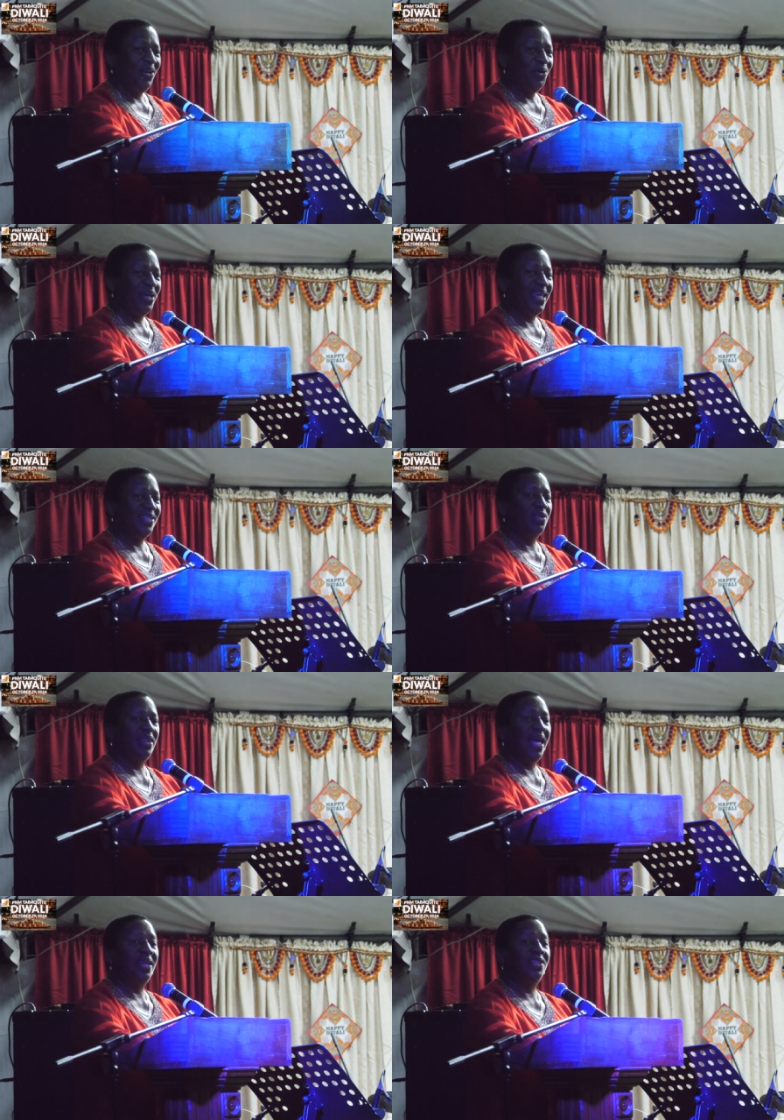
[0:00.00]
okay, so
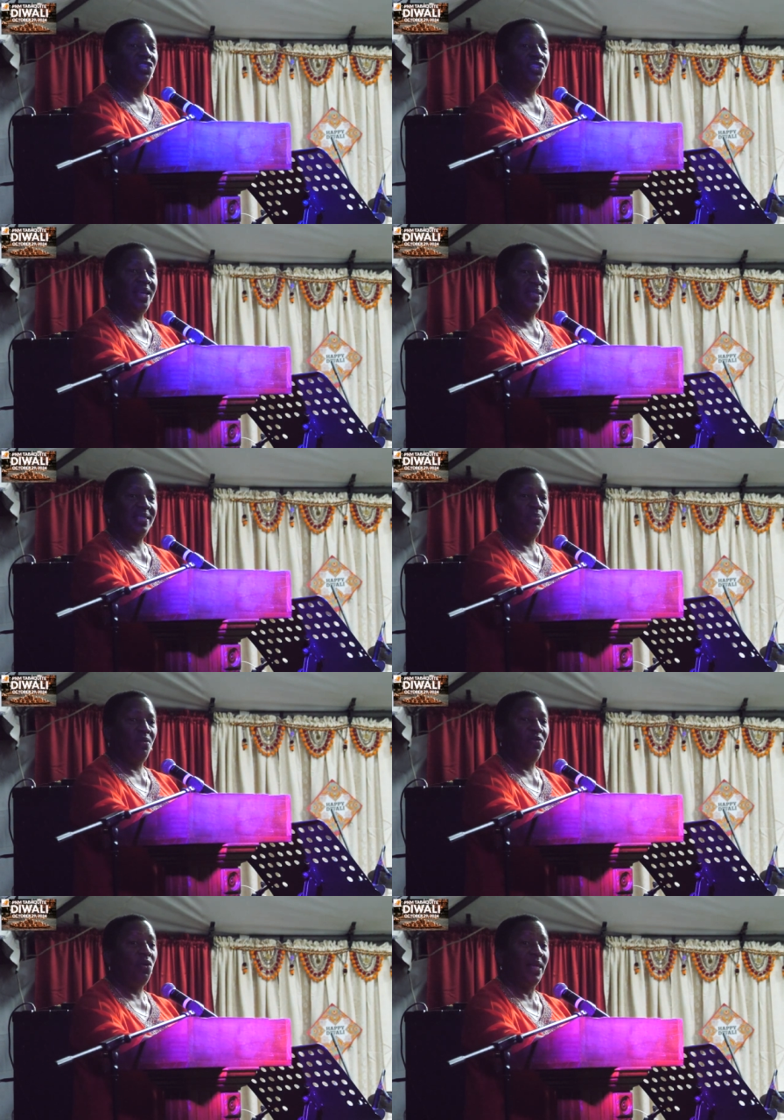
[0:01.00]
that is just
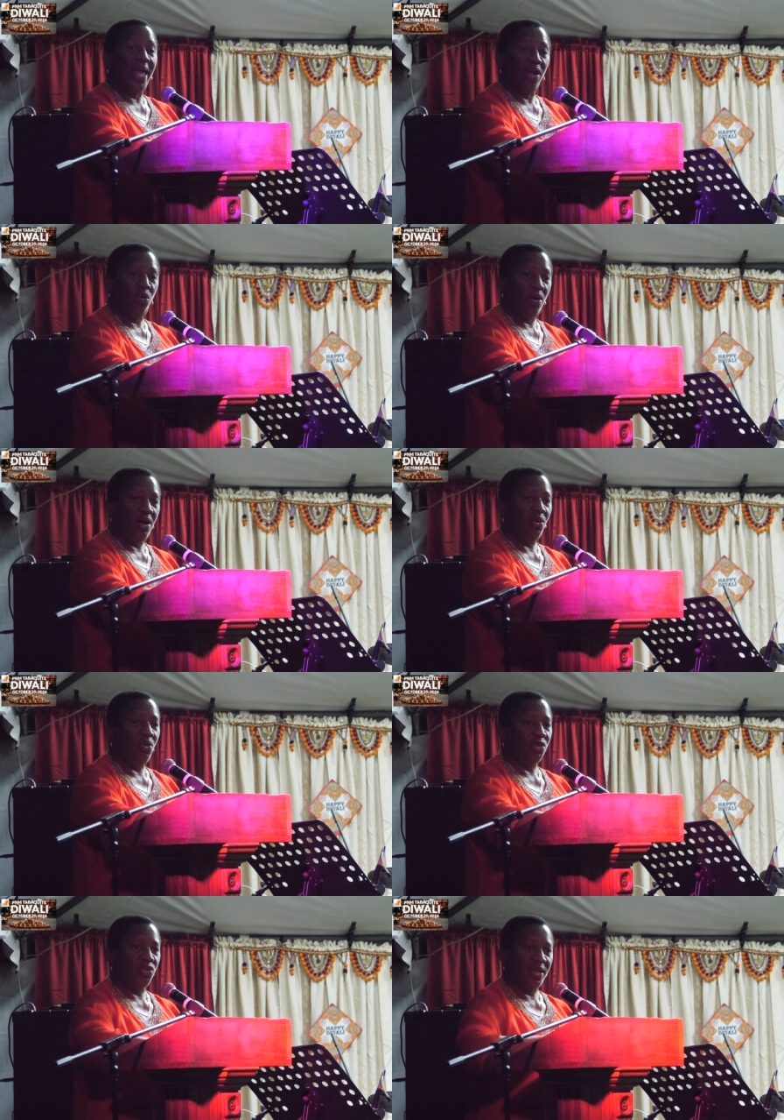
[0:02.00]
before Lengua
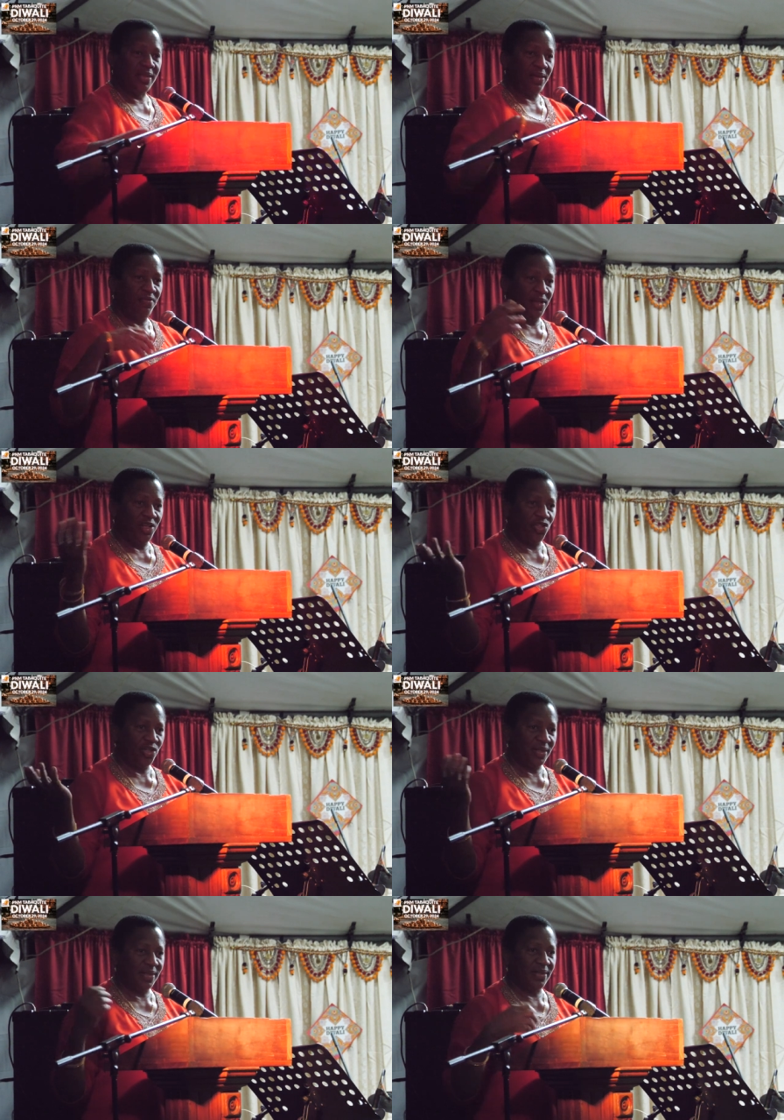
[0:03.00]
or just a village
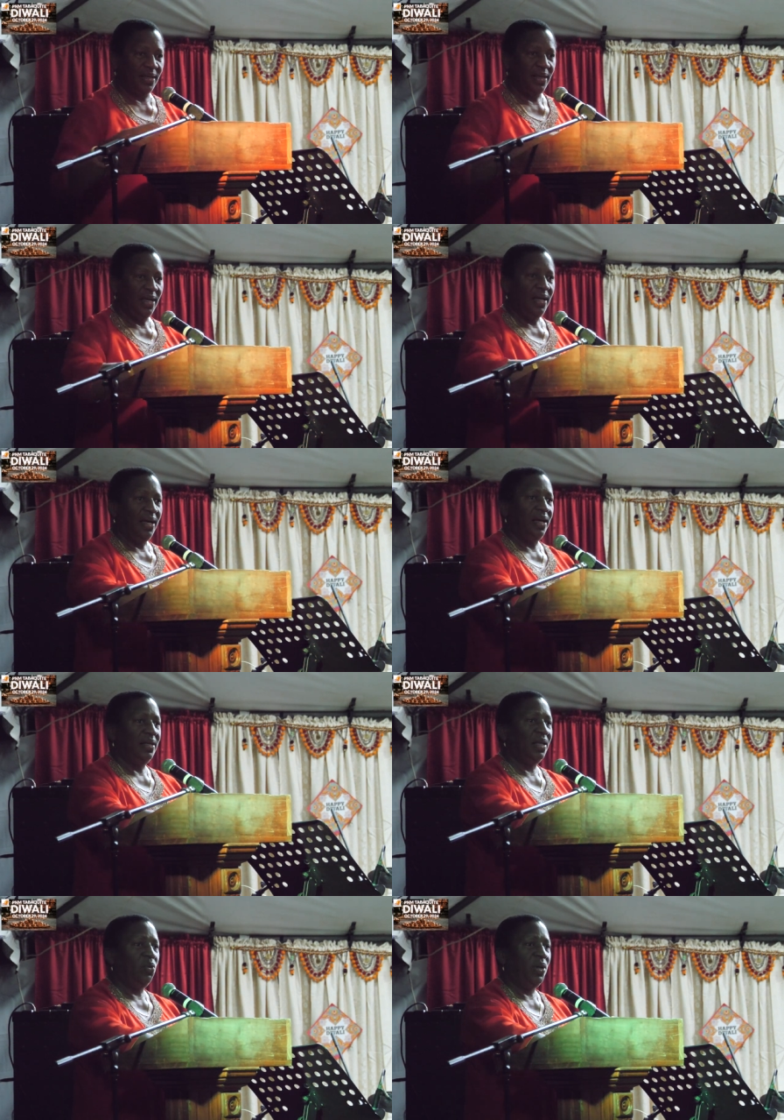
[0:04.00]
just a
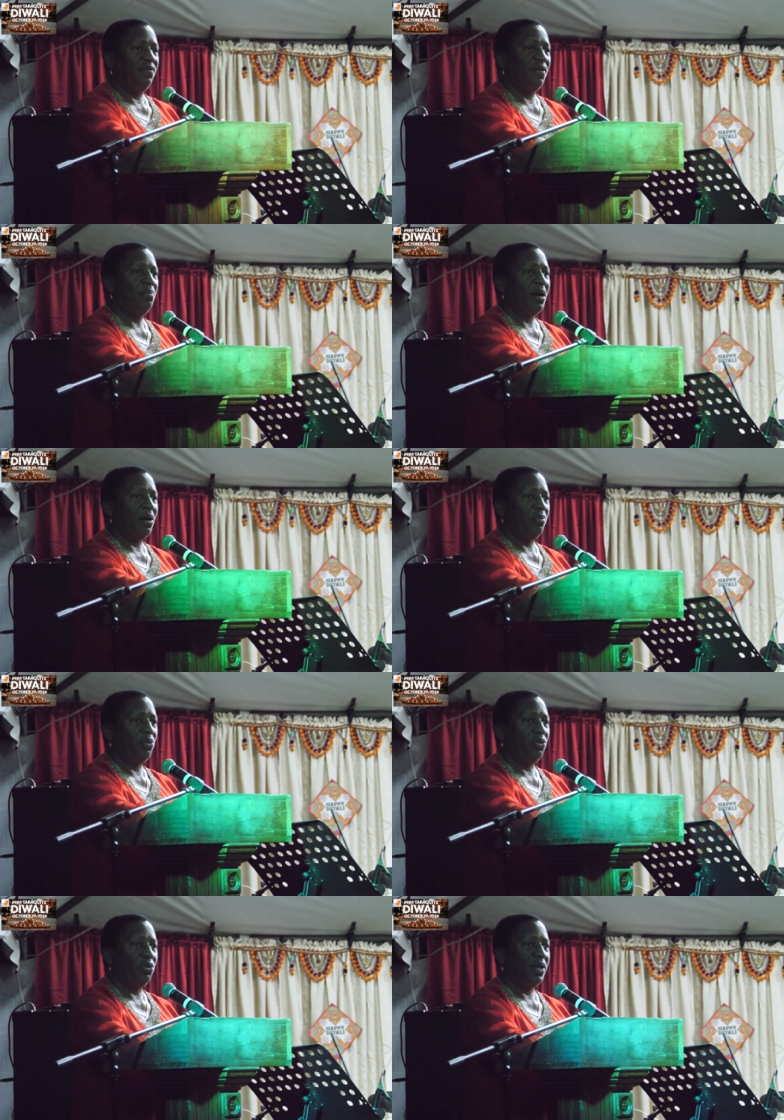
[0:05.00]
little way from
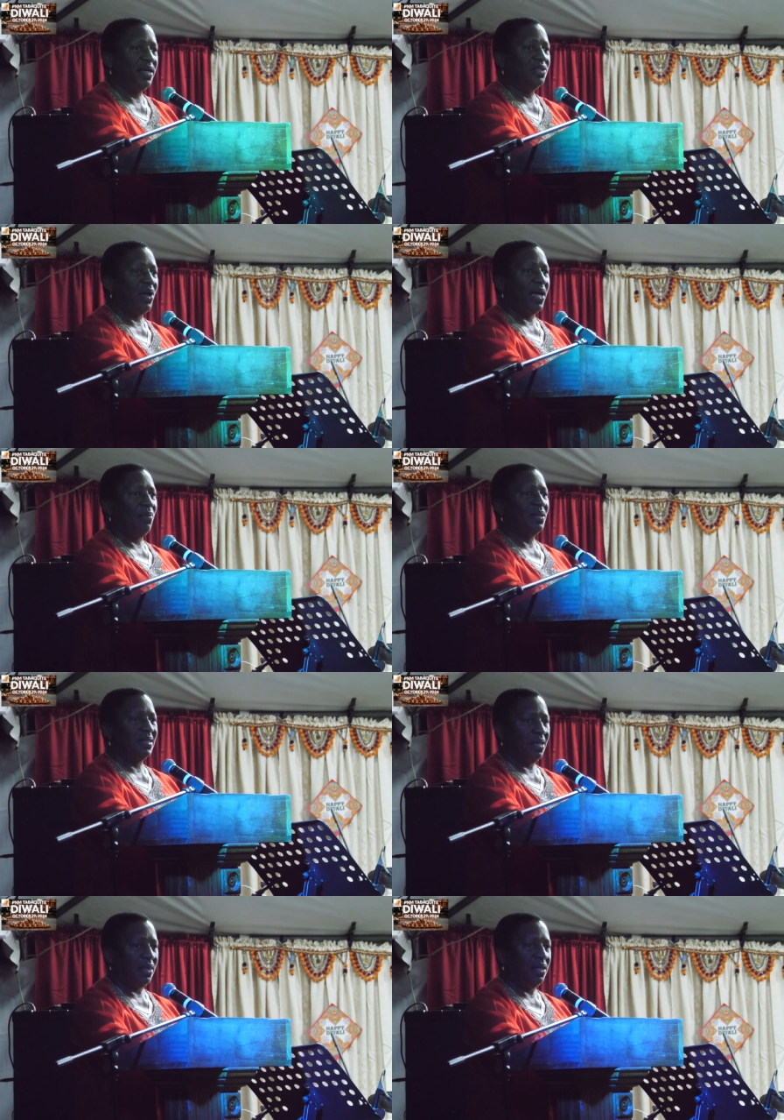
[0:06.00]
Barpo. Okay, so I am a
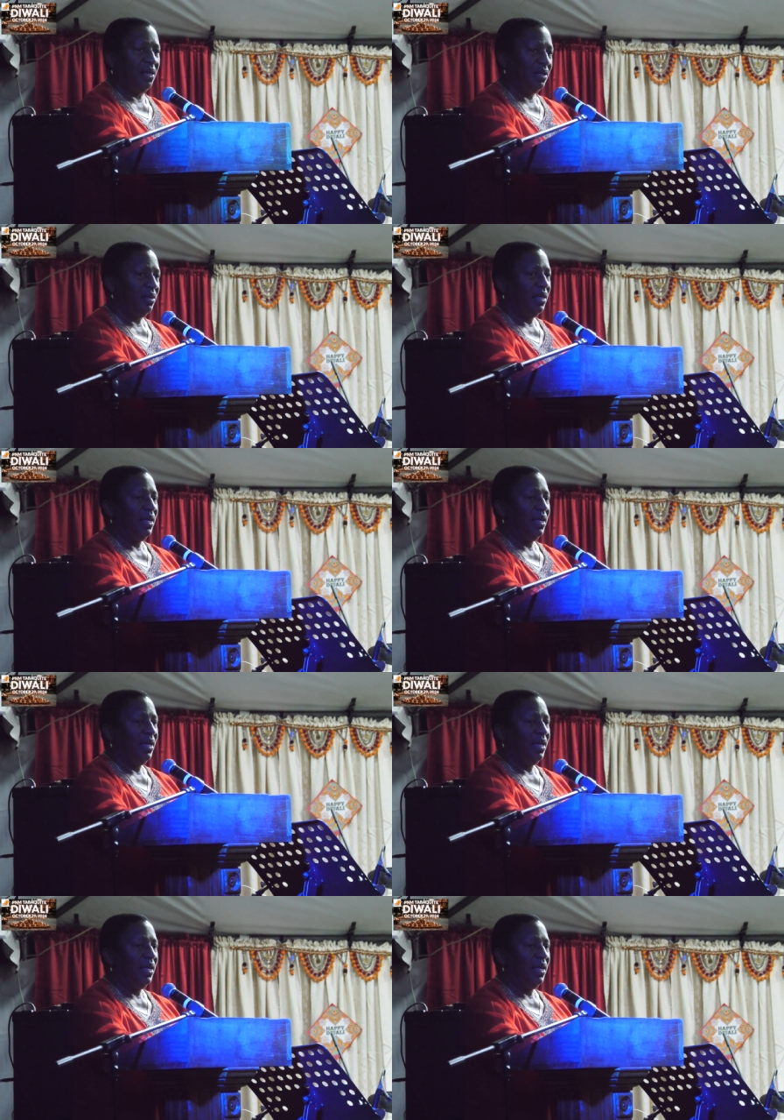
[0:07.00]
southerner.